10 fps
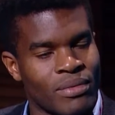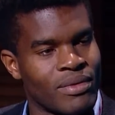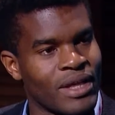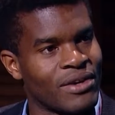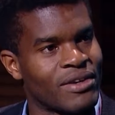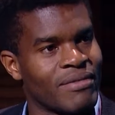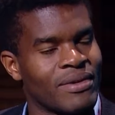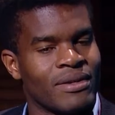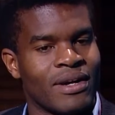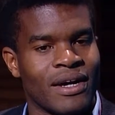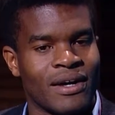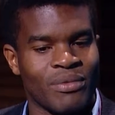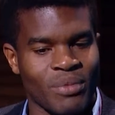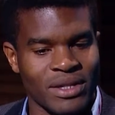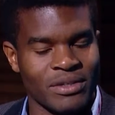Thank you, David.
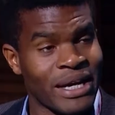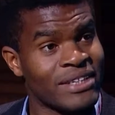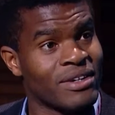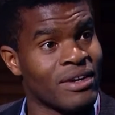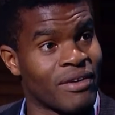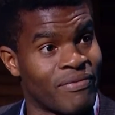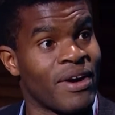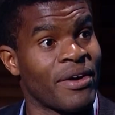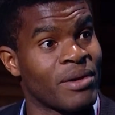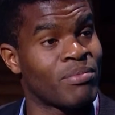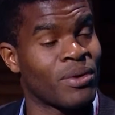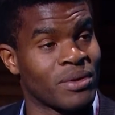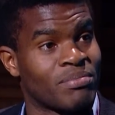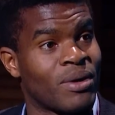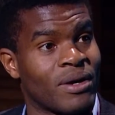Well, debates are a very
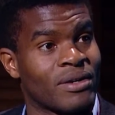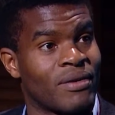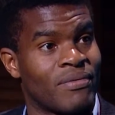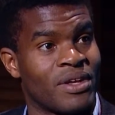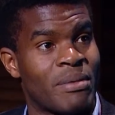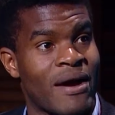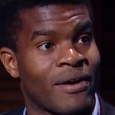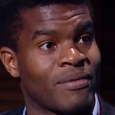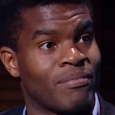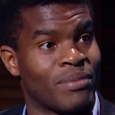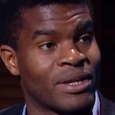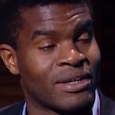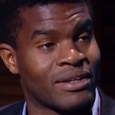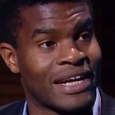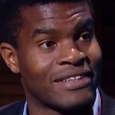important part of the American
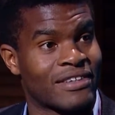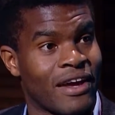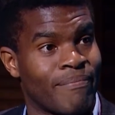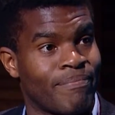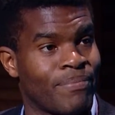political landscape.